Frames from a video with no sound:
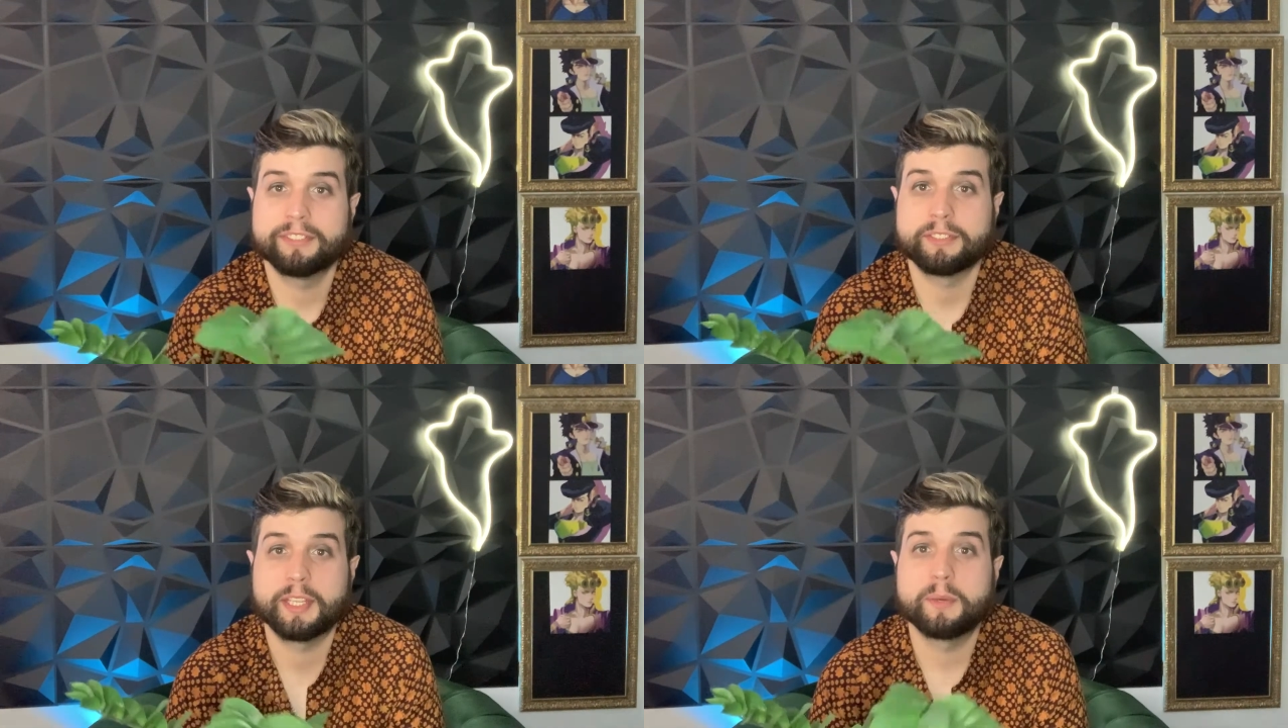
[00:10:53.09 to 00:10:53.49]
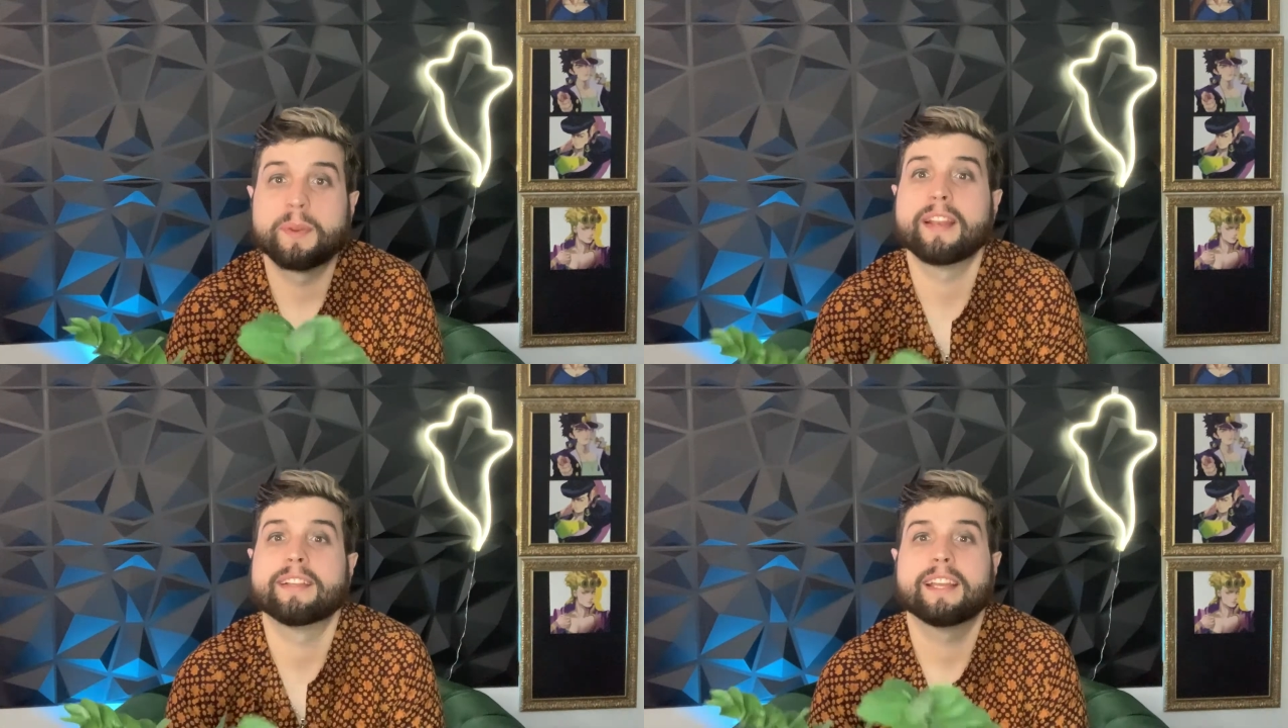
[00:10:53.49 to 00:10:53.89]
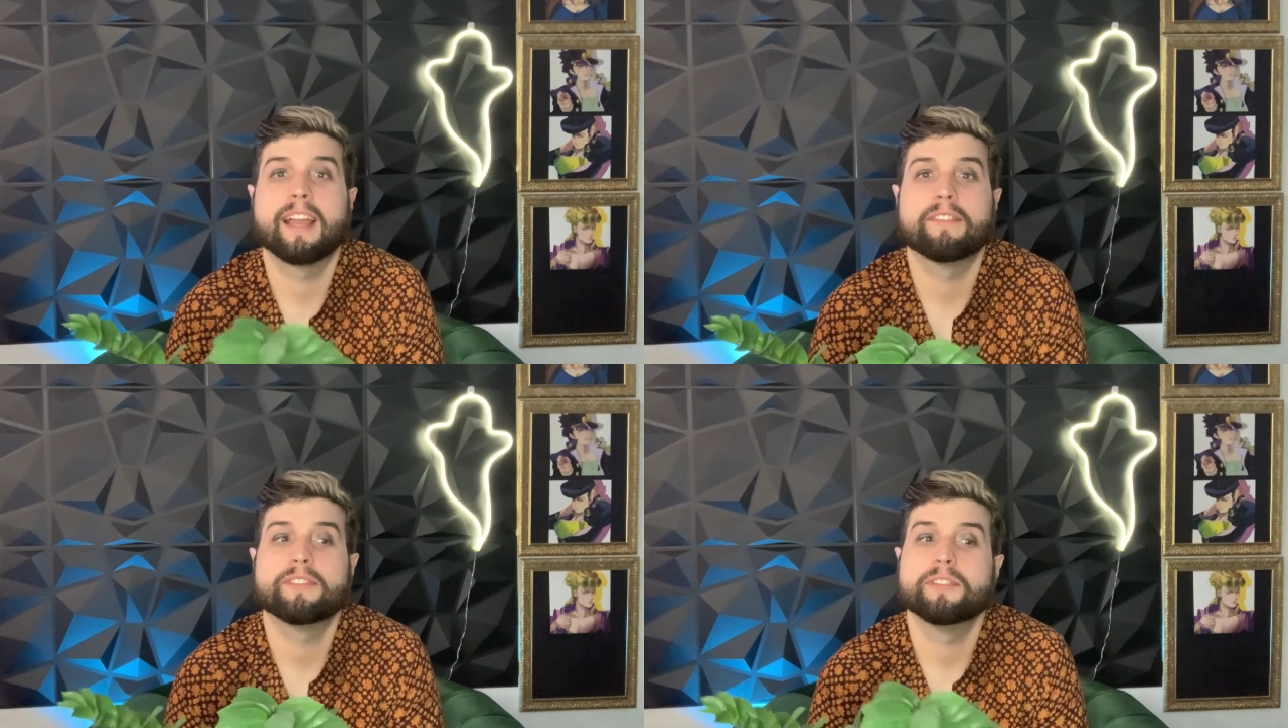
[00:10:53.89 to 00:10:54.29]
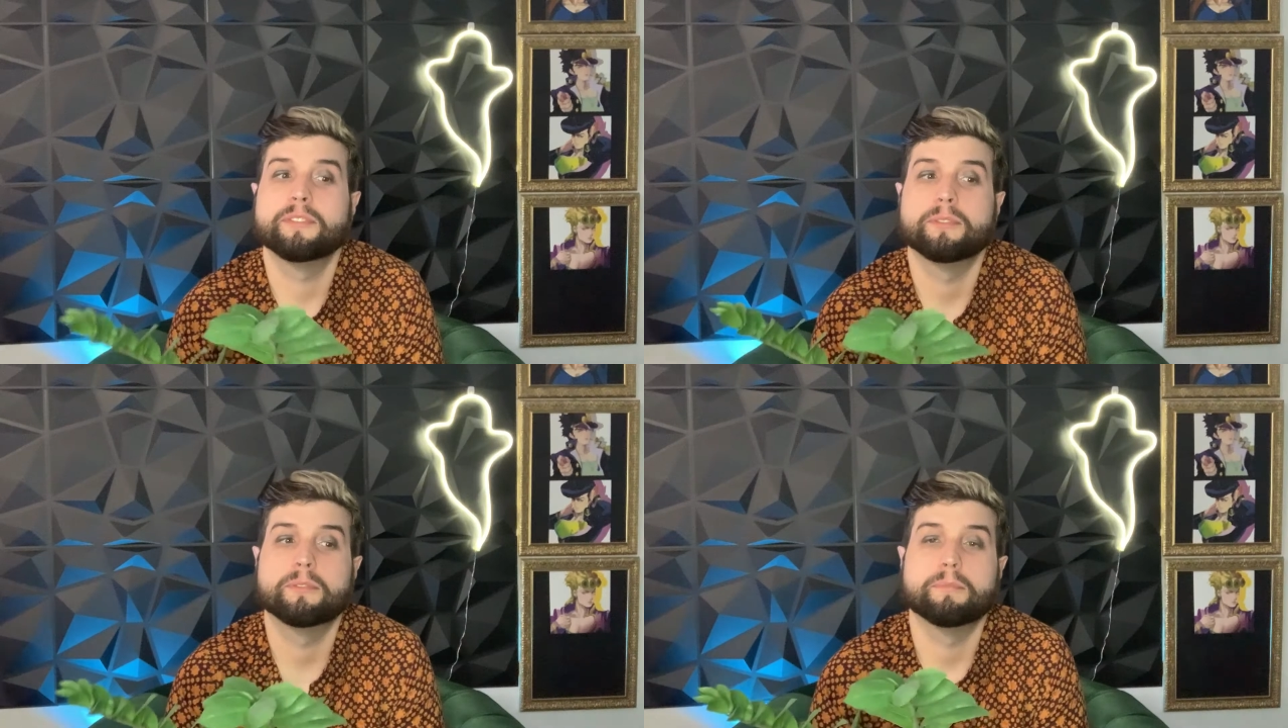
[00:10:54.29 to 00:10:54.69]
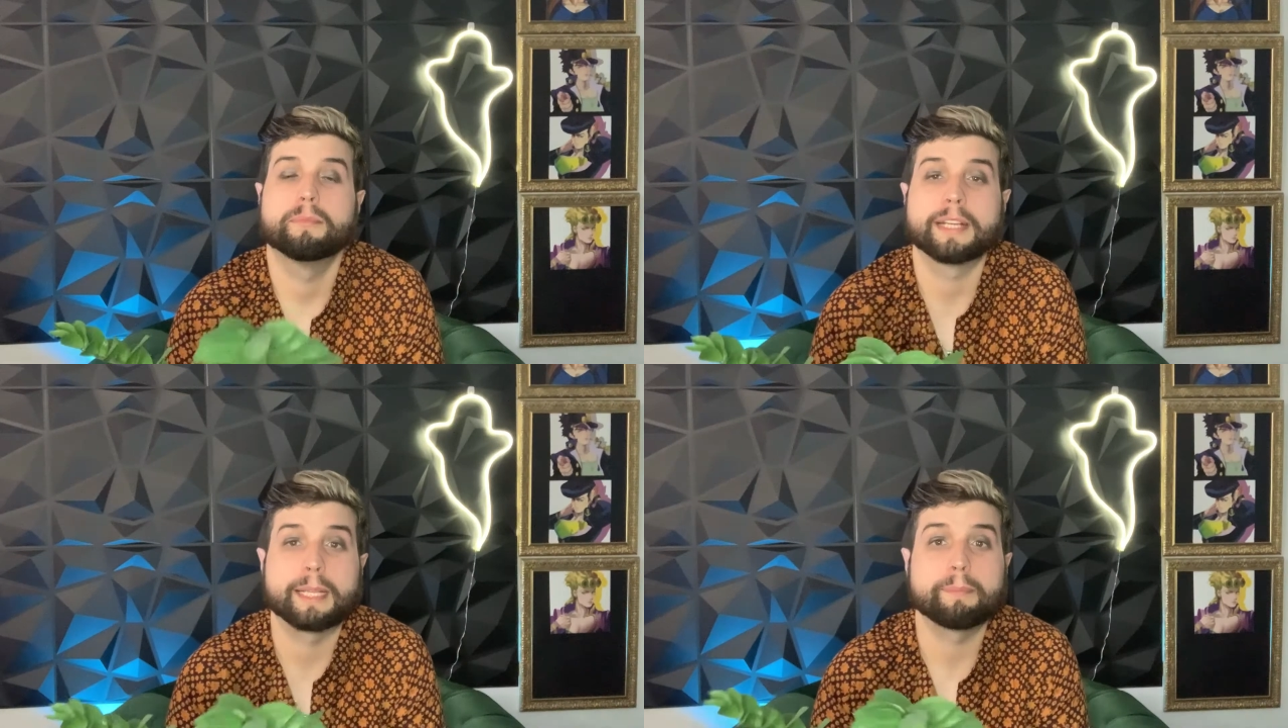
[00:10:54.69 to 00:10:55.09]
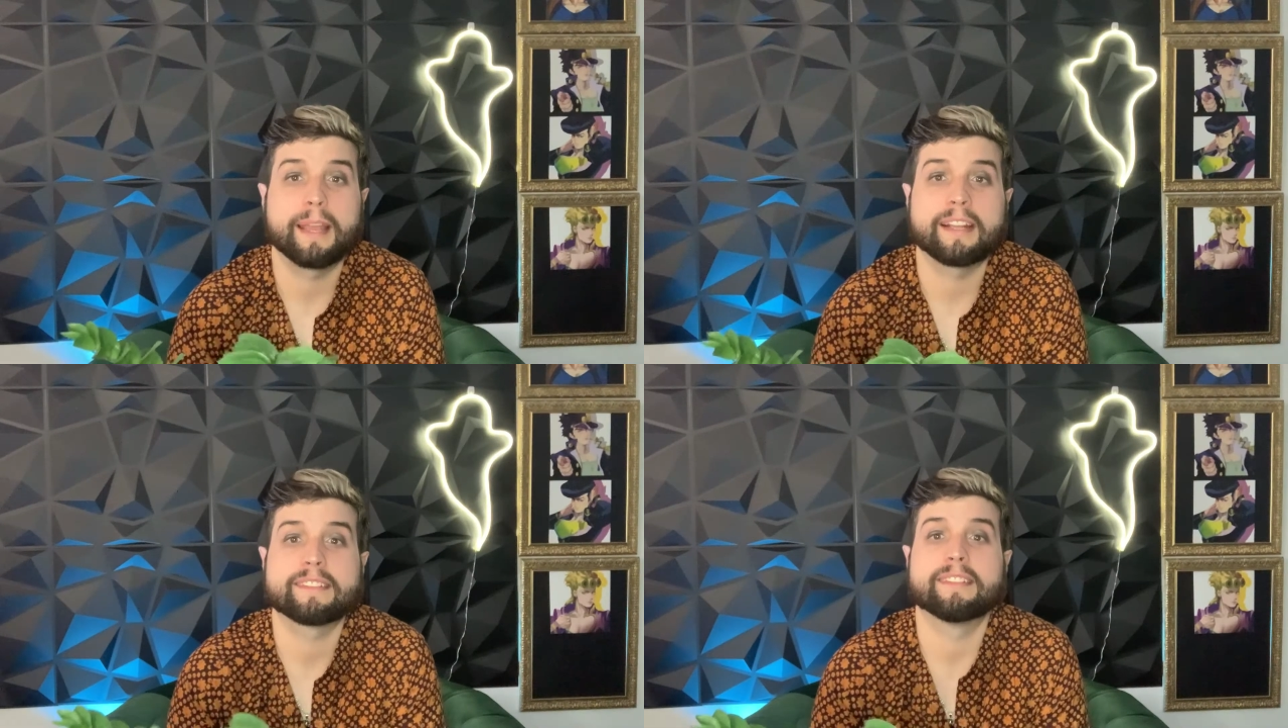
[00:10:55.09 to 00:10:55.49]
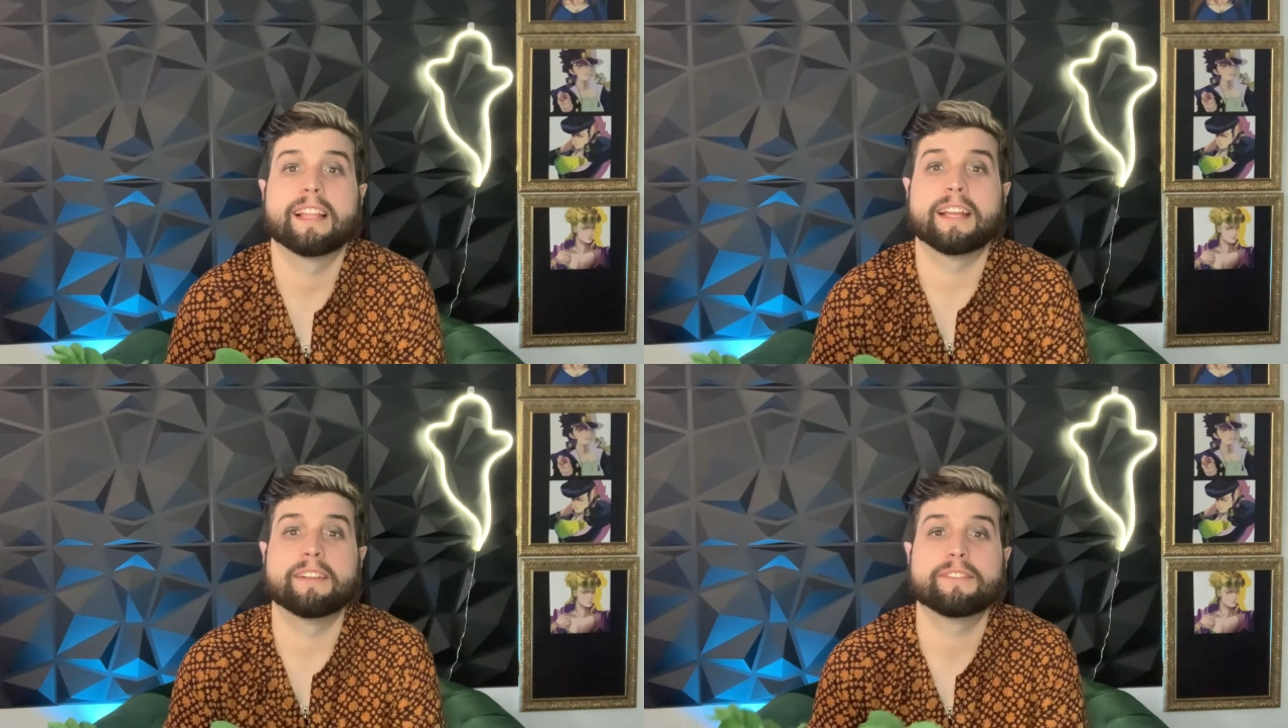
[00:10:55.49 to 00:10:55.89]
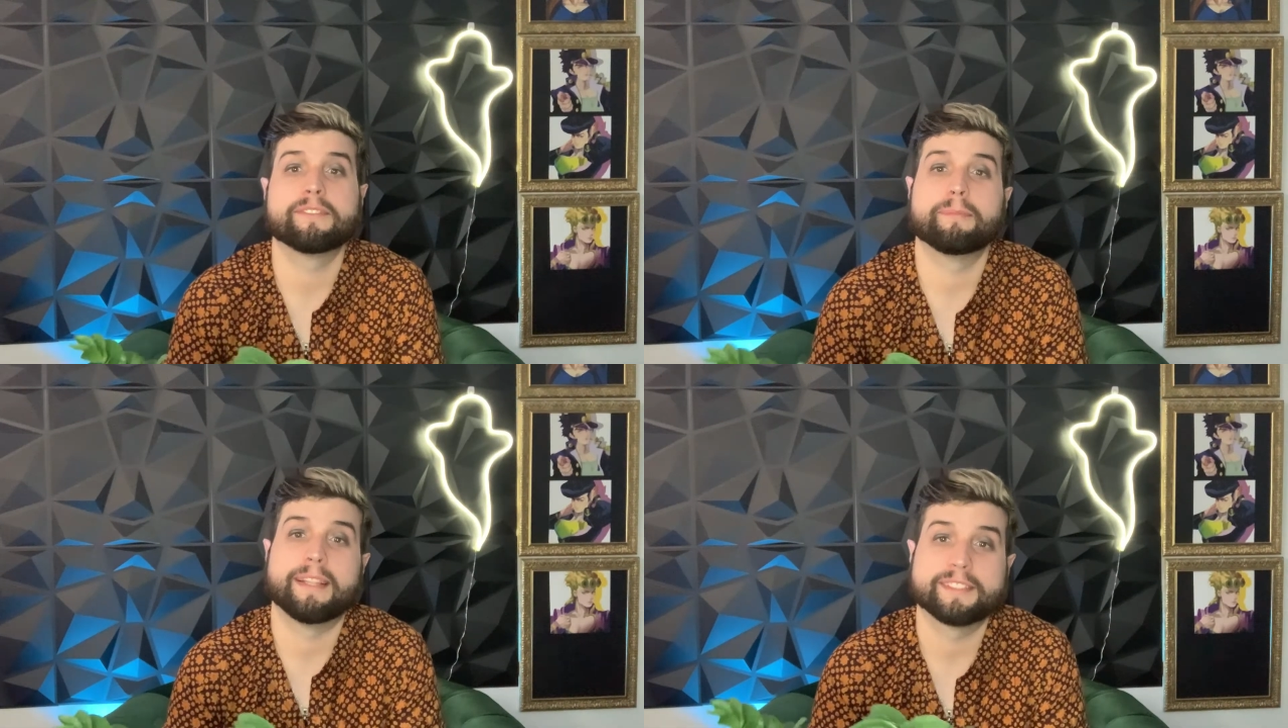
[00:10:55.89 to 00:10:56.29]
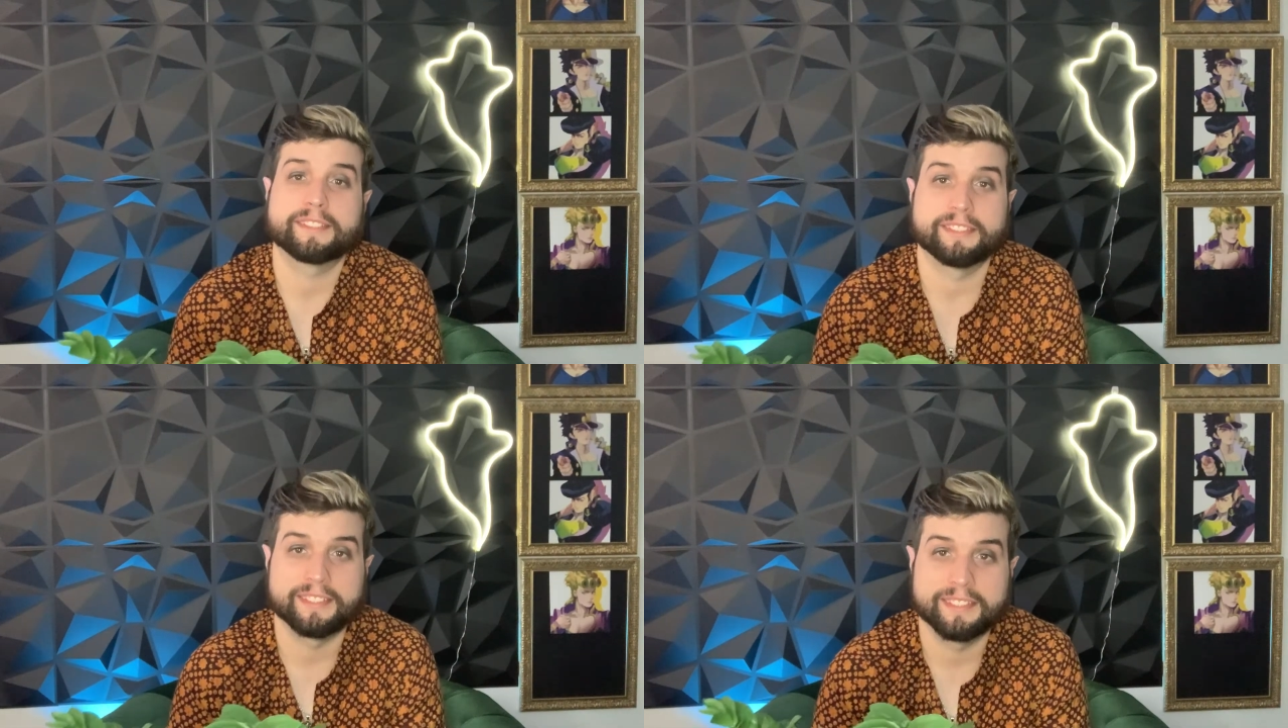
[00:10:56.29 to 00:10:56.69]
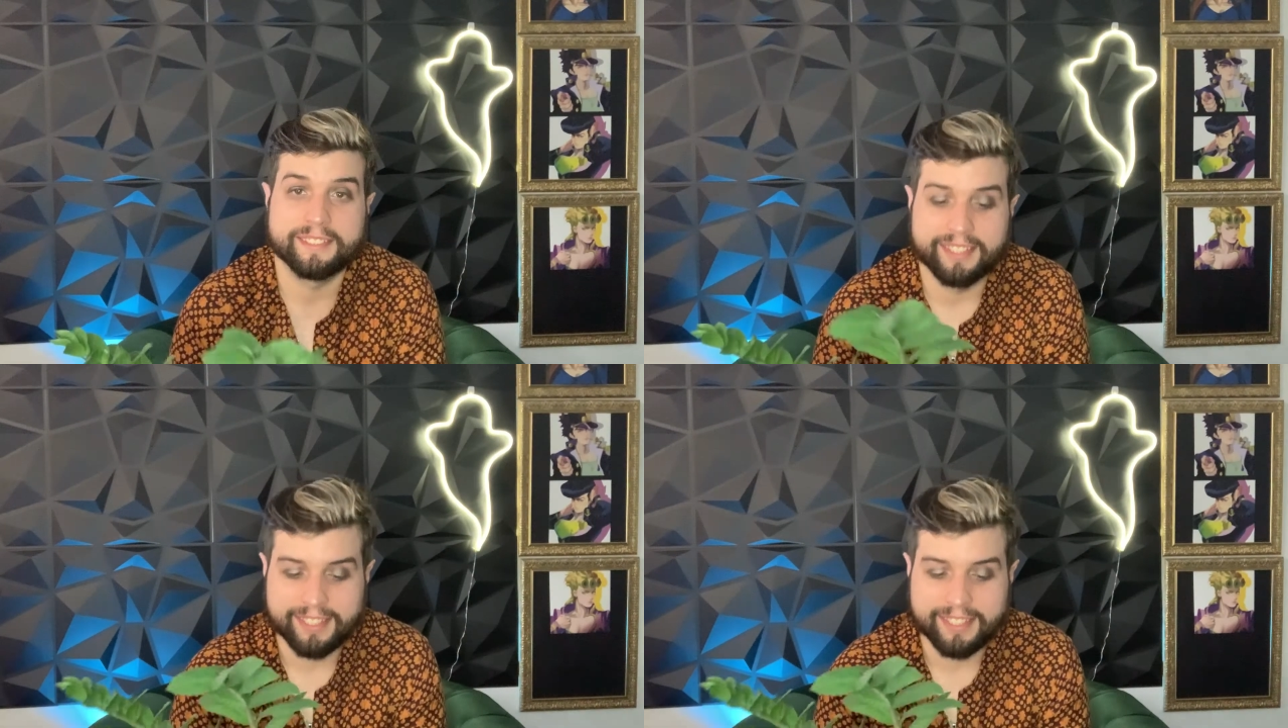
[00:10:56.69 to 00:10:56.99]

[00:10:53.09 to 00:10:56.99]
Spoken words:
So get ready to have to bring it back to life, basically.